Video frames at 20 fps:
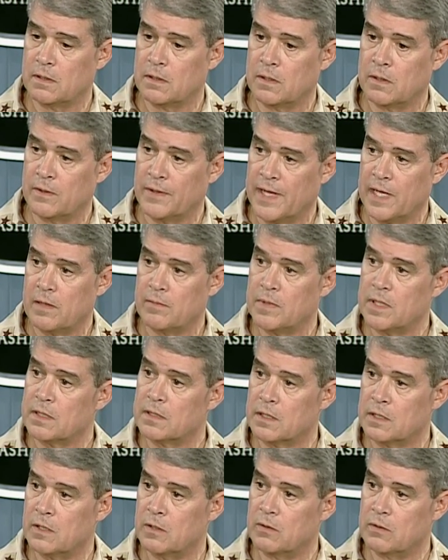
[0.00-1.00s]
are aimed at
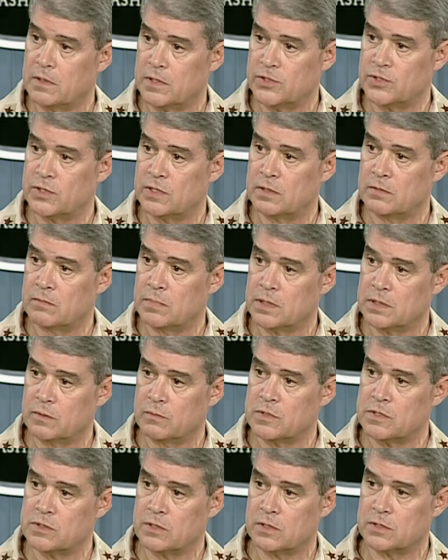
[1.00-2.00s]
the coalition, but the
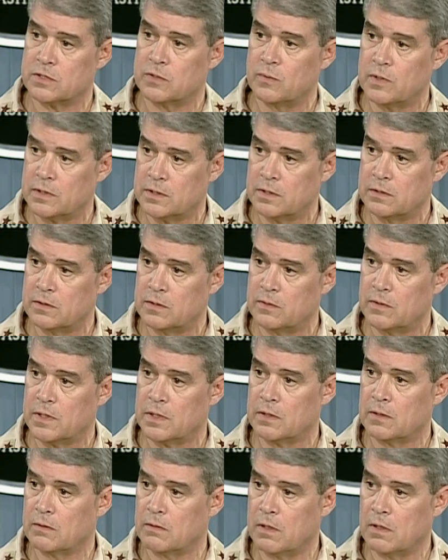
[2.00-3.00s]
results of what they're
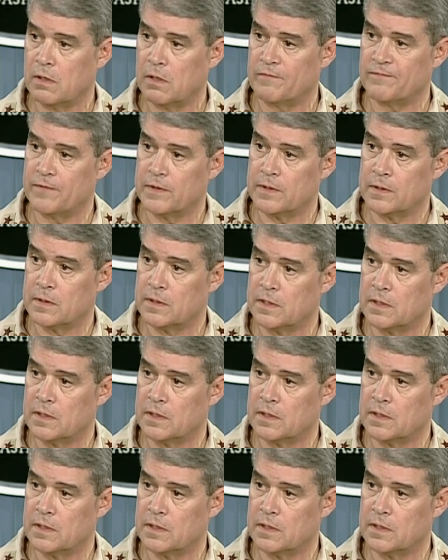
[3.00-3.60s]
doing are often